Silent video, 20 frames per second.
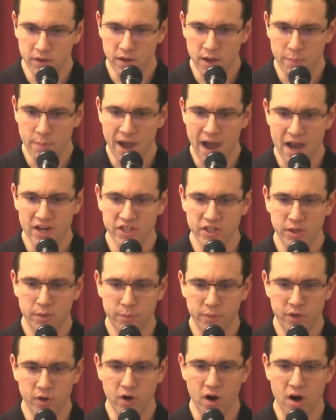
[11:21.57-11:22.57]
a passion,
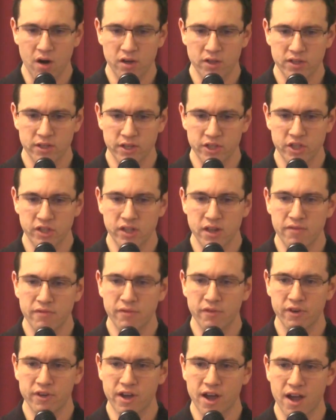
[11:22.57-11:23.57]
a pure heart, such a
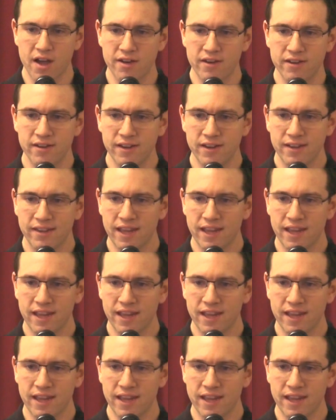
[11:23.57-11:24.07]
love for God